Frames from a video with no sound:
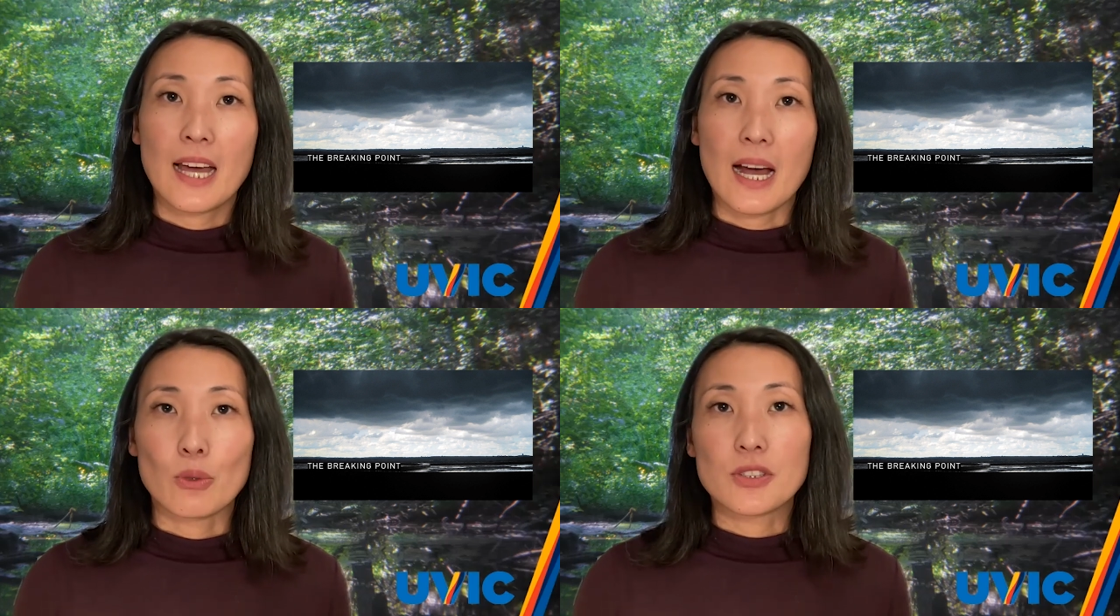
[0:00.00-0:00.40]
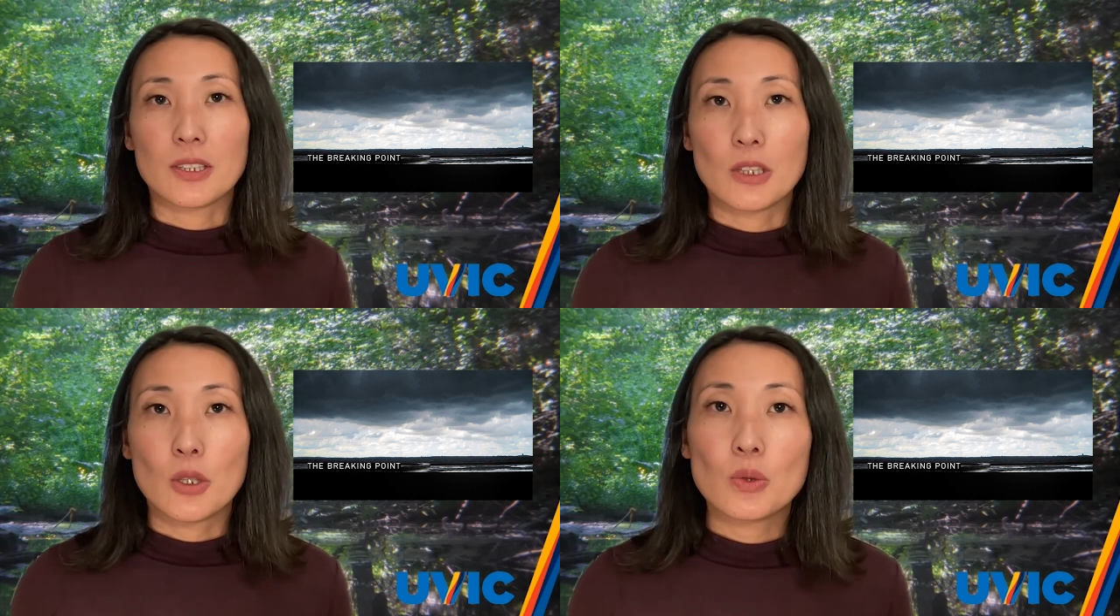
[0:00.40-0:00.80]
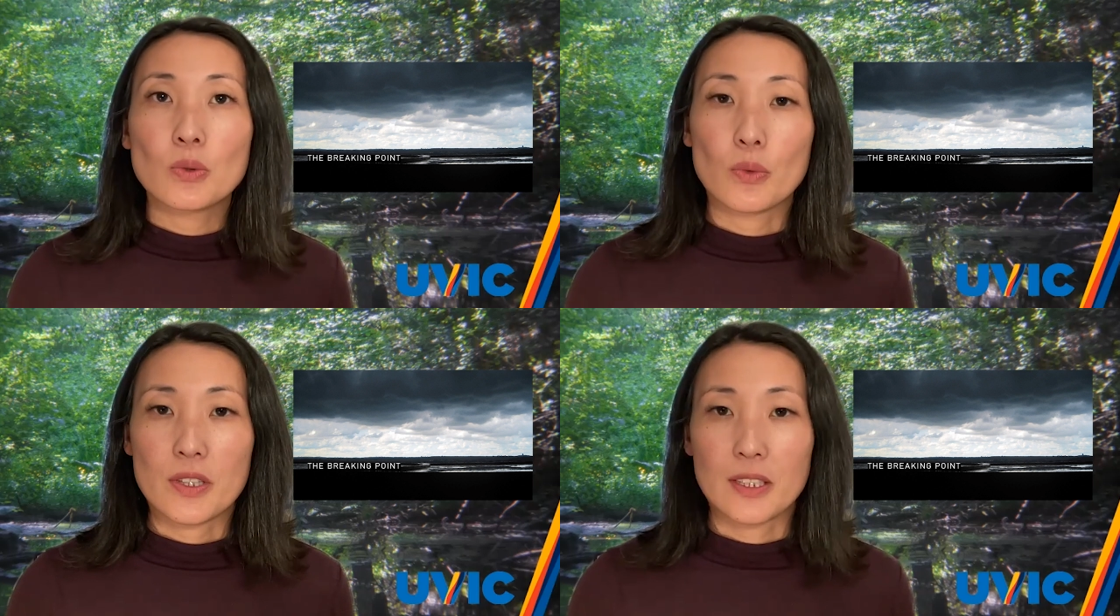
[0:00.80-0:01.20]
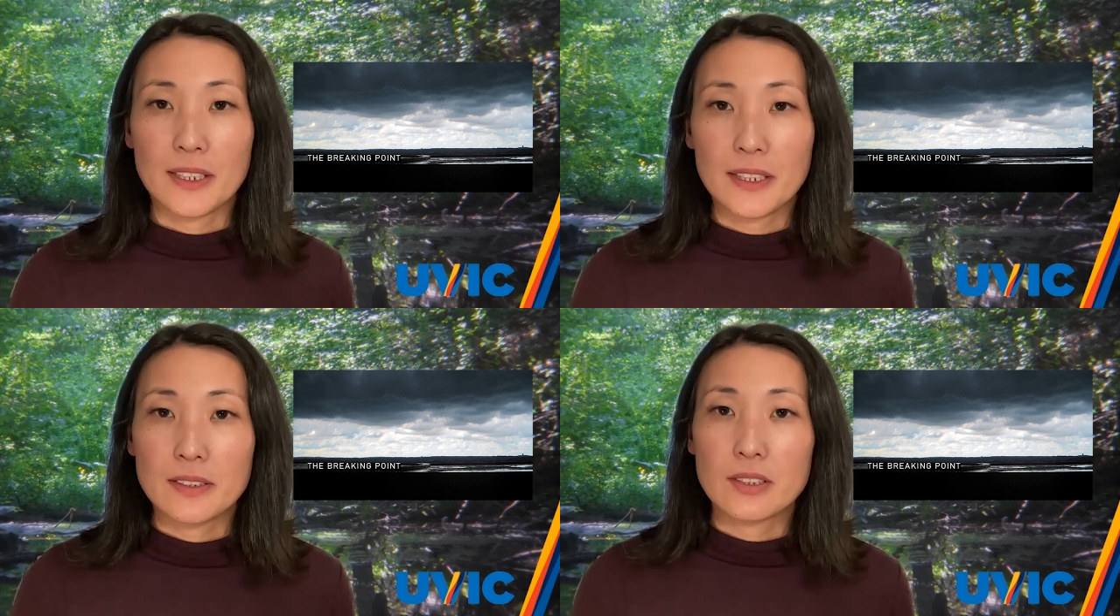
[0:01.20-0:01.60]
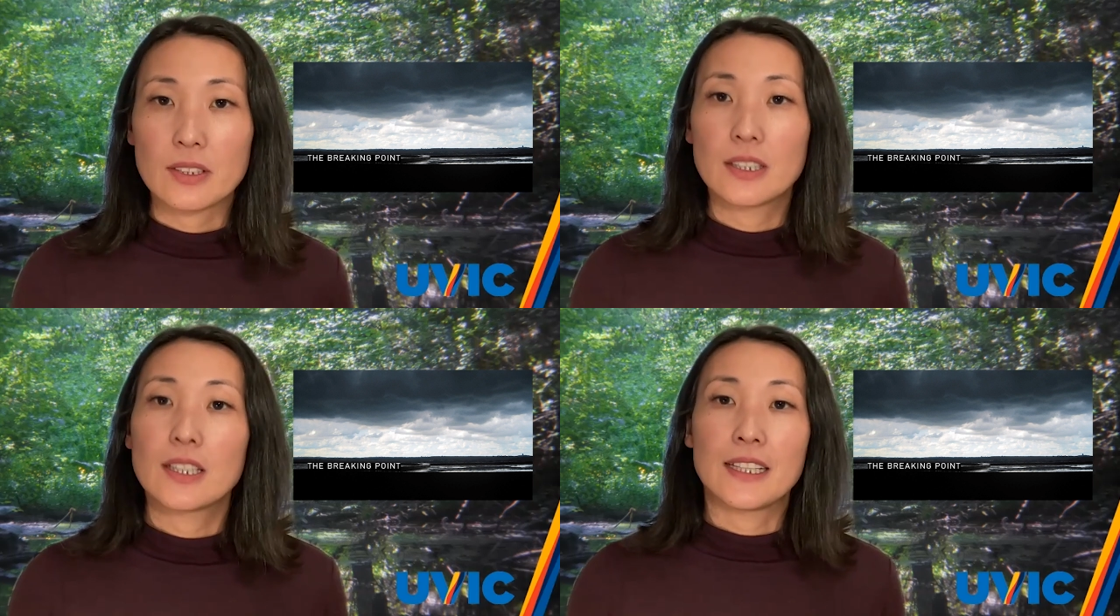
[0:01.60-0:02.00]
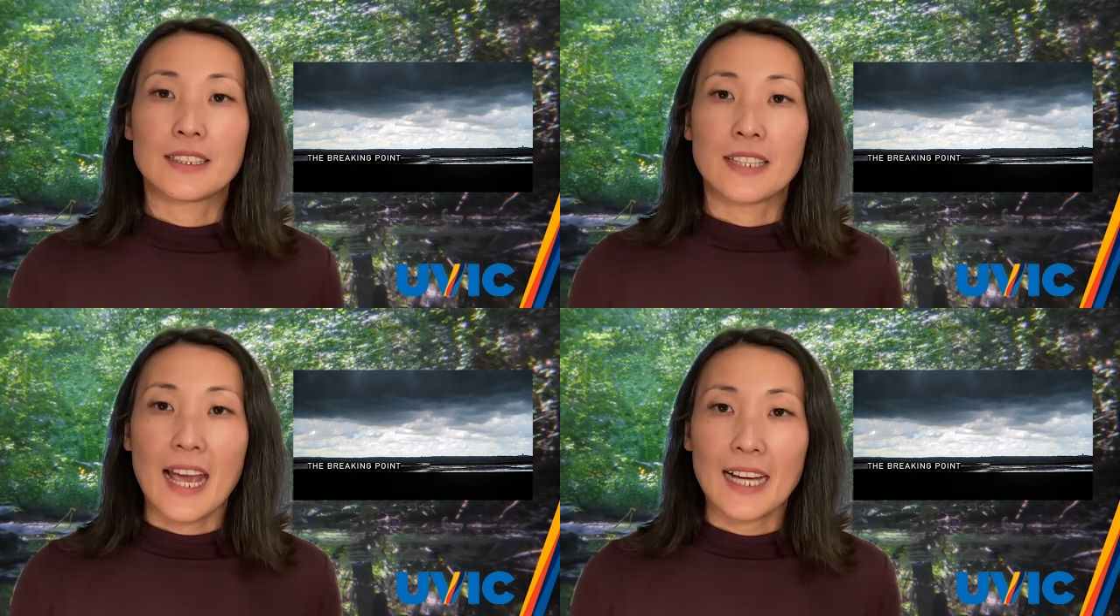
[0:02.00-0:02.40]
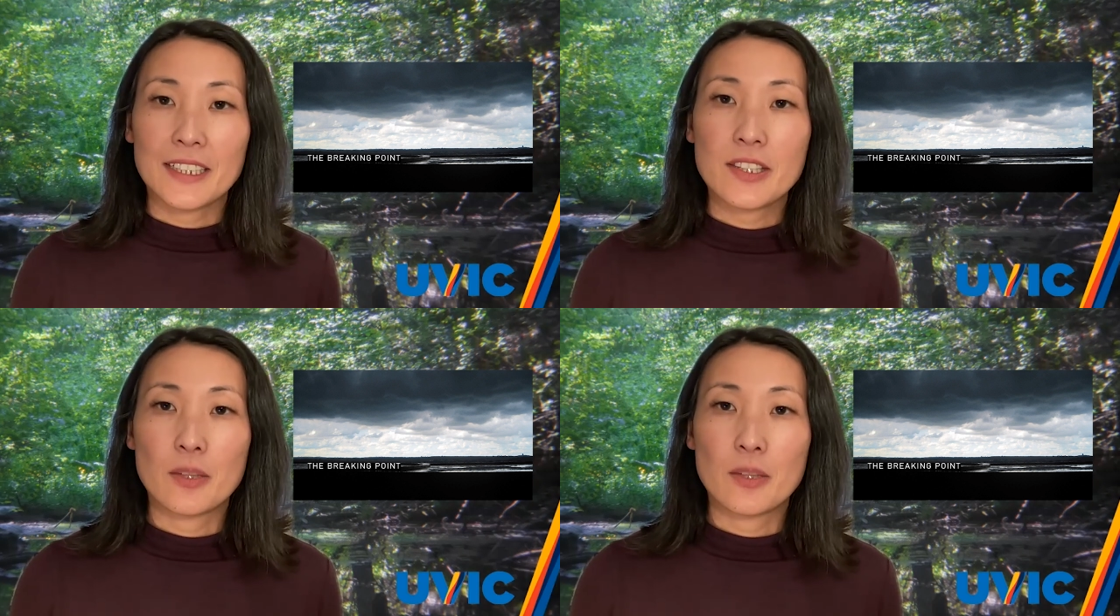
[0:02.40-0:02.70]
I was alone with the kids, and Addie,